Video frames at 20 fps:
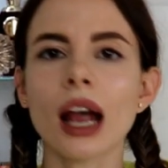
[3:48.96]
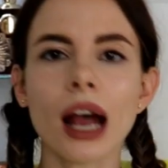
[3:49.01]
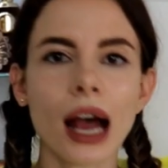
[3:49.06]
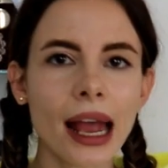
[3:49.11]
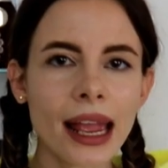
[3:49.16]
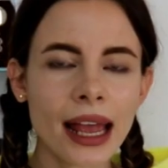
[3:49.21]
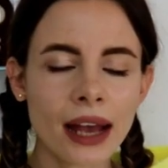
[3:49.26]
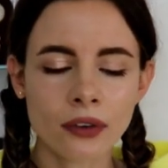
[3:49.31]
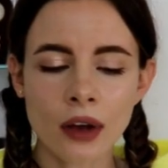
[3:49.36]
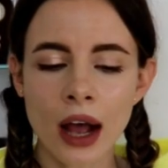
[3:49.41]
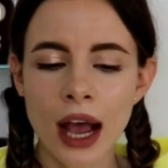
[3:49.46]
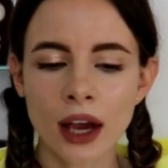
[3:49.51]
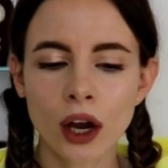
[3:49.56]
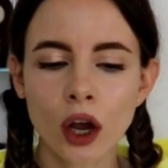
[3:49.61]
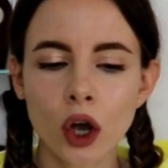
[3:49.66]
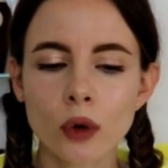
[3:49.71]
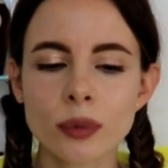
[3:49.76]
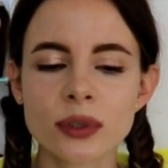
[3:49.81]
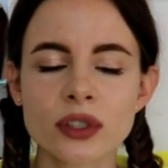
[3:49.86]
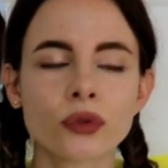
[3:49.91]
I have high
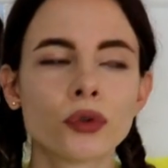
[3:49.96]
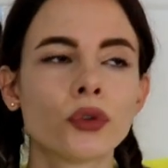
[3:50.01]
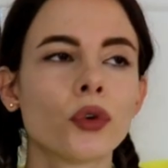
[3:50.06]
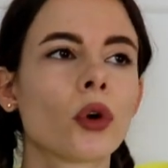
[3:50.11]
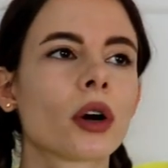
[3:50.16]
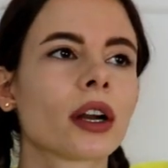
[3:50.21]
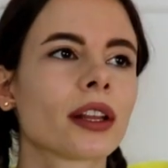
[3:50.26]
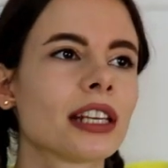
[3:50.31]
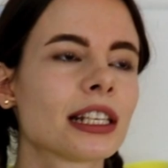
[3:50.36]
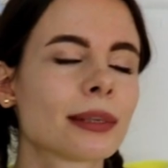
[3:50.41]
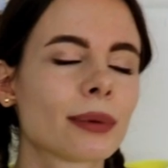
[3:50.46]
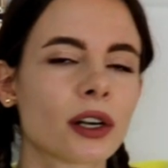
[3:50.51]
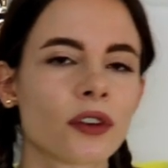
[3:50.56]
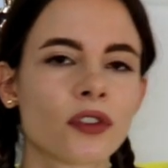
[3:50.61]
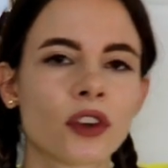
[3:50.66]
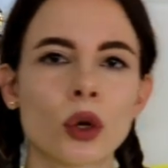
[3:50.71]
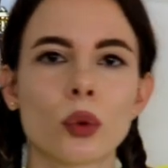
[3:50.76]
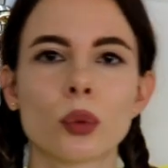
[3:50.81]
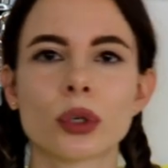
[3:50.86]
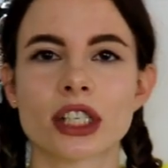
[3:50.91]
hopes for this
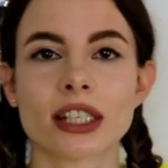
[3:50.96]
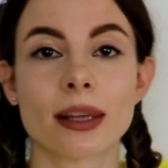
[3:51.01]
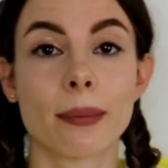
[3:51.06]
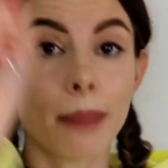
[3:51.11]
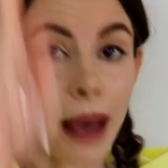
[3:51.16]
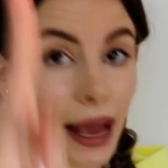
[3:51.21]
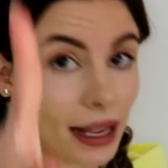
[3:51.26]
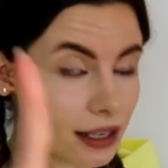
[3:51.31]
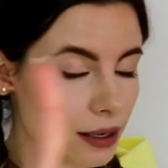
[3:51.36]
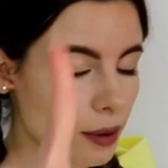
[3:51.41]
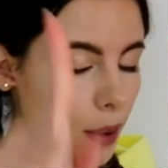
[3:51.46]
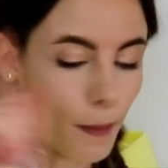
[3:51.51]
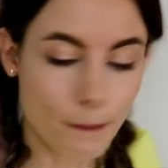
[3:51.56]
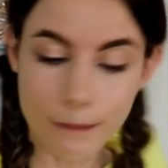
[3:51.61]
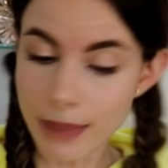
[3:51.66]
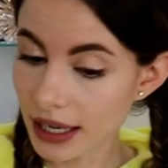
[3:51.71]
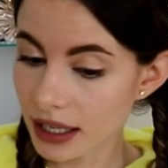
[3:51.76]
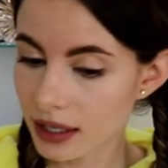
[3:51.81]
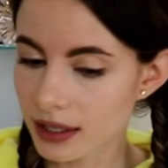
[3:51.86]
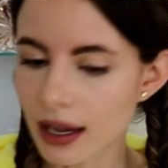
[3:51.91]
perfume, which is a
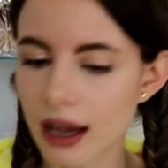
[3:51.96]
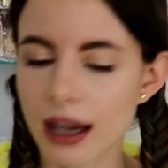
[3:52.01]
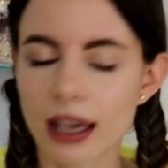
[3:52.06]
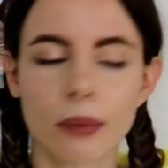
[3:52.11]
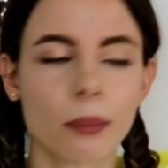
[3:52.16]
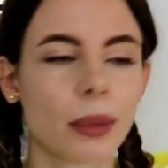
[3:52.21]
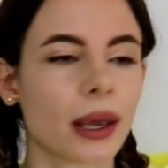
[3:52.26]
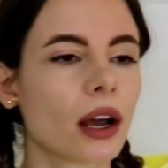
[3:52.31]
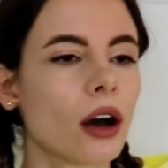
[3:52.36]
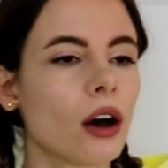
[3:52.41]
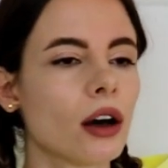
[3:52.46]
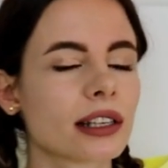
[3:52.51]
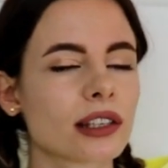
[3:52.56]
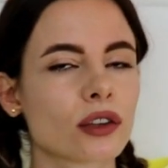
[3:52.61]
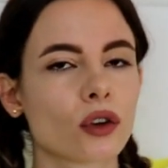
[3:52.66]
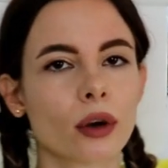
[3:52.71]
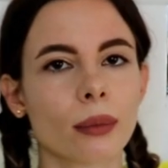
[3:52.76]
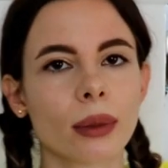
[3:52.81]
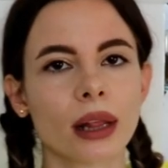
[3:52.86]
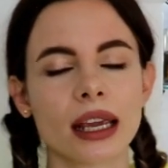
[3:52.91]
bad sign,
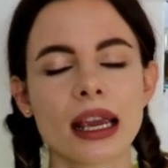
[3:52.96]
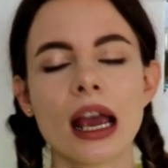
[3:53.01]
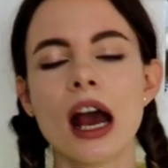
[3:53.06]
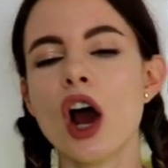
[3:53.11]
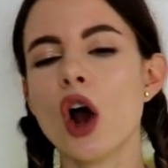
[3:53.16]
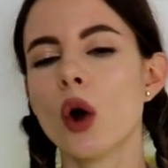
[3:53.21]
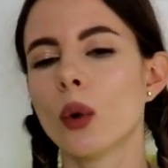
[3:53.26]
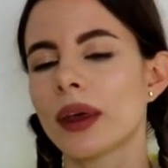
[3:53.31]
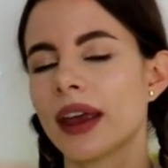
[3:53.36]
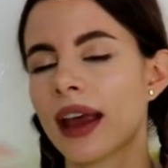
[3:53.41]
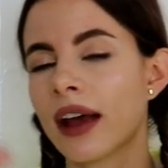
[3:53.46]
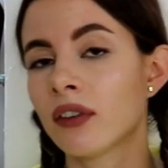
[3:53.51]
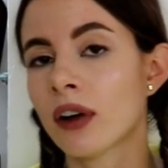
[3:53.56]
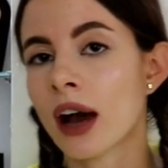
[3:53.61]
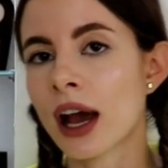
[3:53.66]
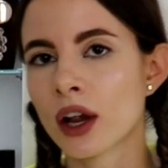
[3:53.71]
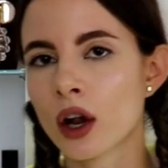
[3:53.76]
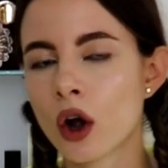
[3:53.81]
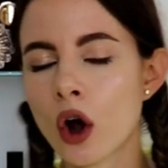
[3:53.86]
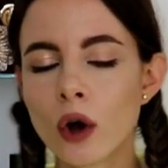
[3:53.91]
because normally when I have
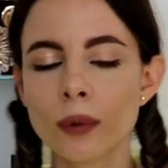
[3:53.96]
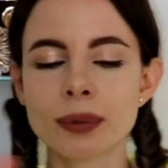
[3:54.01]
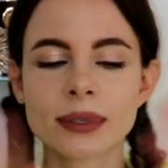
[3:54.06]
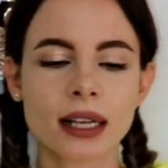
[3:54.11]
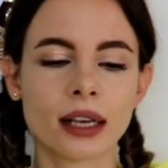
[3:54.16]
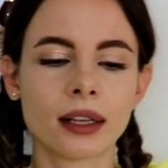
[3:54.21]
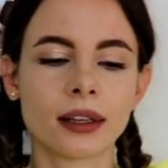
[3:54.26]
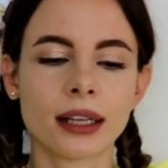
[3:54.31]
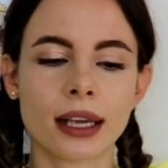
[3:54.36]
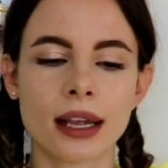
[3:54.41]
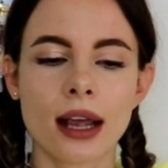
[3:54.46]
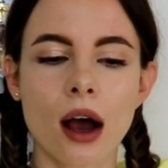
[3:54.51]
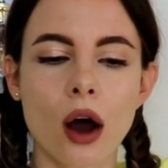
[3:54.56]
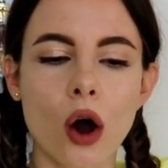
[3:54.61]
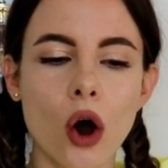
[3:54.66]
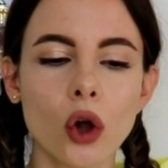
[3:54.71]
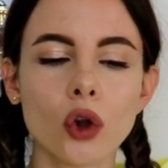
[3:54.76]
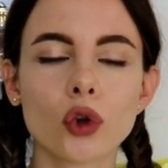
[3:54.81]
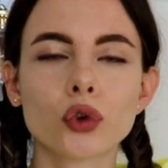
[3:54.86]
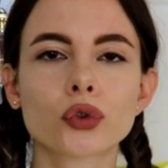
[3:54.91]
high hopes they
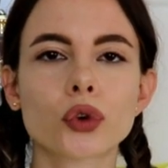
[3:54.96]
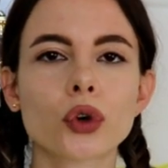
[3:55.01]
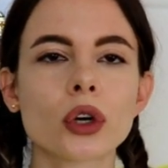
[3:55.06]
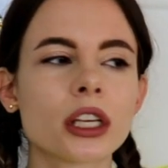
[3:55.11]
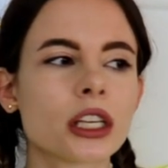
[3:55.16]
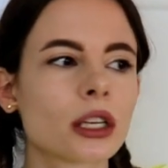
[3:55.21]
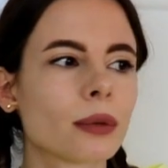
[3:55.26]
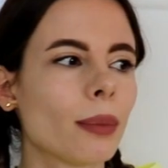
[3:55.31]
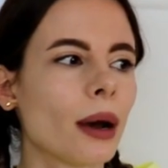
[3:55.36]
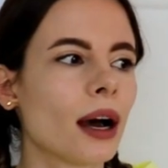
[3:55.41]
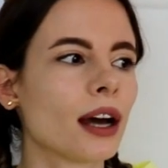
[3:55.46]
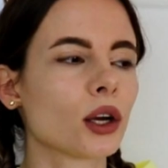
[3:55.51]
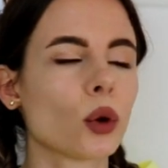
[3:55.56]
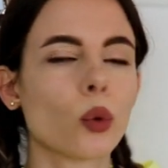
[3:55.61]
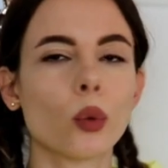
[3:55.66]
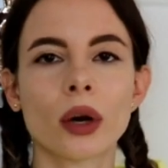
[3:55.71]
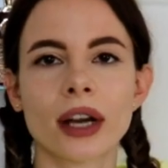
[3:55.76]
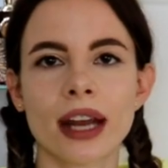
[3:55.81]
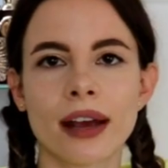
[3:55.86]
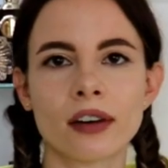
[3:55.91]
are all ruined.
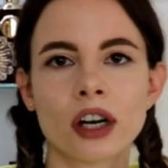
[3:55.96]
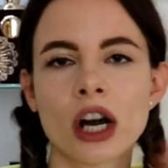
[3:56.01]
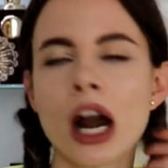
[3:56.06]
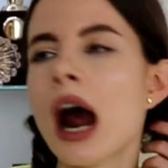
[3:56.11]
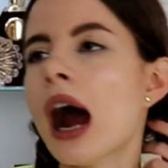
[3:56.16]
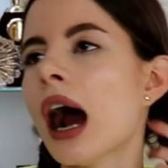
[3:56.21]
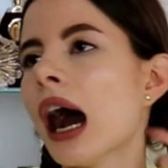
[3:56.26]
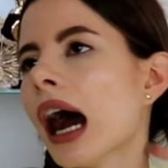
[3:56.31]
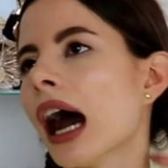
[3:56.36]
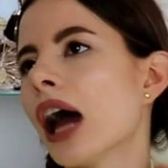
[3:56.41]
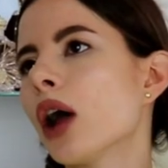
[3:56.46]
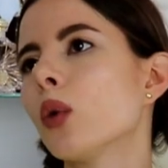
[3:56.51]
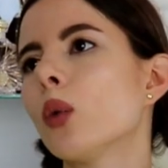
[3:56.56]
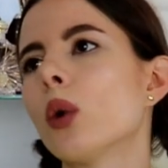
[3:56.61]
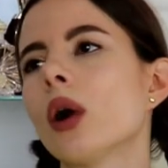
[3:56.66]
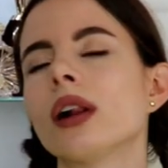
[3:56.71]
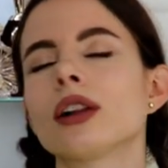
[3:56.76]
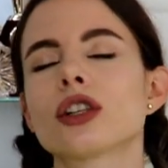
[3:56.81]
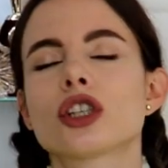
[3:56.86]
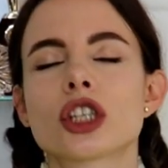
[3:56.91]
But whatever, I
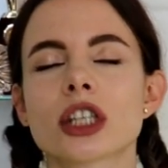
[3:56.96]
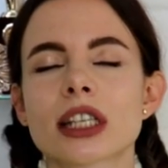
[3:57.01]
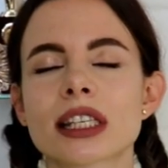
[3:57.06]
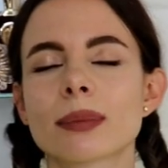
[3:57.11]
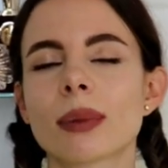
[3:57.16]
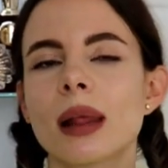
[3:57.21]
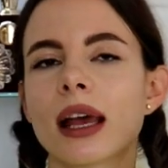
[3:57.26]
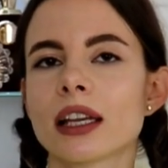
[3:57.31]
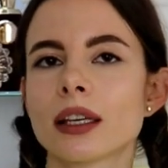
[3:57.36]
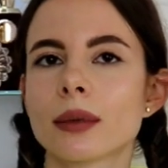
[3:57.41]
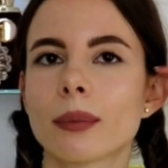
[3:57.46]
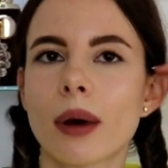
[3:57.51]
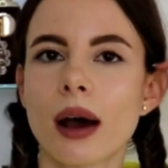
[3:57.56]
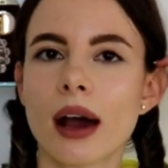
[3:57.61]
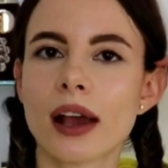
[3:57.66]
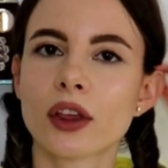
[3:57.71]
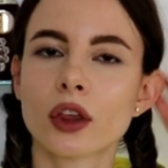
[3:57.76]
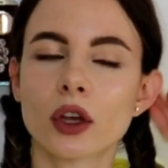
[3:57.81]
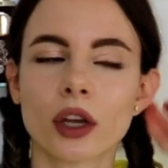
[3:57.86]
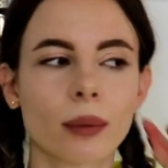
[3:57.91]
will just blind
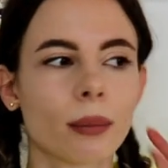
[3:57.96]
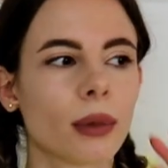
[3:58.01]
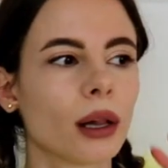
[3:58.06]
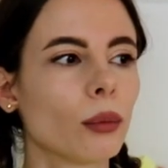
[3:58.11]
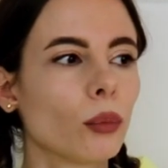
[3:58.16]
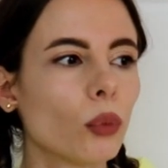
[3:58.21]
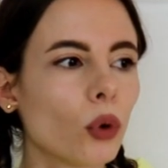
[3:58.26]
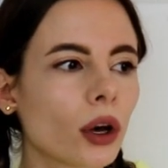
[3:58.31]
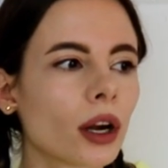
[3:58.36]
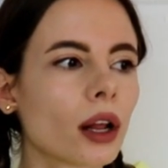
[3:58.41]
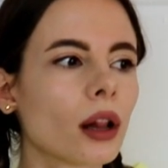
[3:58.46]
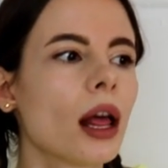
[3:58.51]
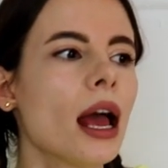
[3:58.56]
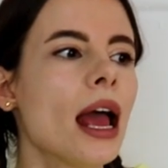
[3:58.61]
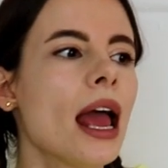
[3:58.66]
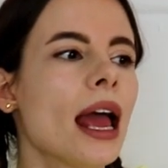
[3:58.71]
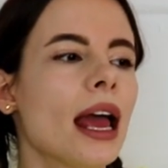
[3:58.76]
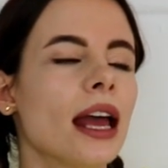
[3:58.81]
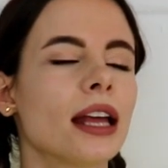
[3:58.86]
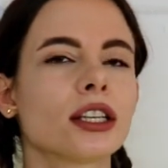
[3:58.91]
buy 30ml bottle
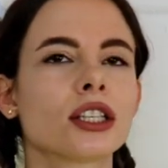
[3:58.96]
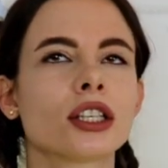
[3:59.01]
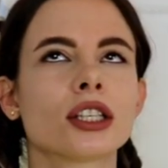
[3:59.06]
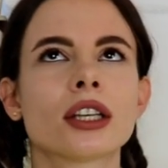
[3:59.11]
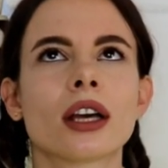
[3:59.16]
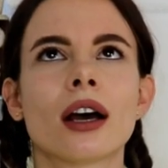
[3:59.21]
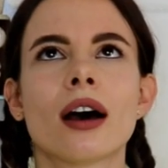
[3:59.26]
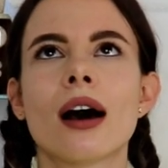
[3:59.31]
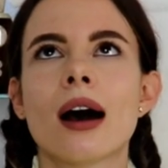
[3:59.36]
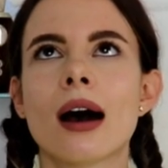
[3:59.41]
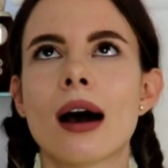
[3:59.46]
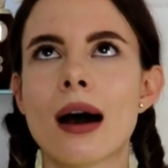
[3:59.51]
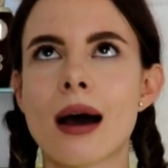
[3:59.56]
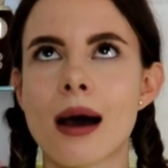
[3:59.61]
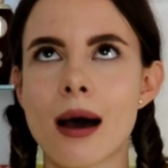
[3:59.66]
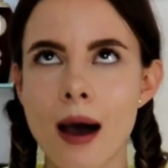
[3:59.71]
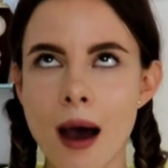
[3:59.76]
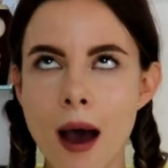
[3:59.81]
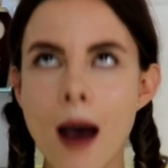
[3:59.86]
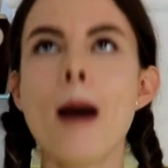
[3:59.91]

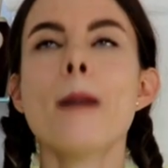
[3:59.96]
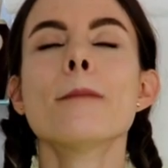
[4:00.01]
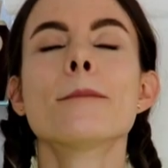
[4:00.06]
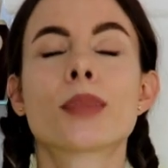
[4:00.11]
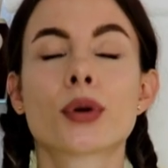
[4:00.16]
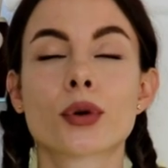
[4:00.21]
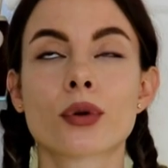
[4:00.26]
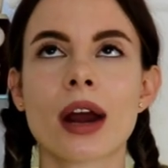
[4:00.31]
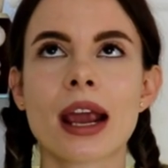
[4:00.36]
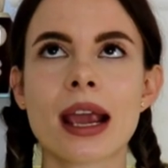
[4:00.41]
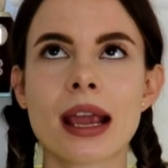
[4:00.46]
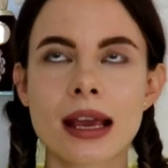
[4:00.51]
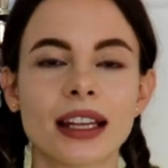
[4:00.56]
and pray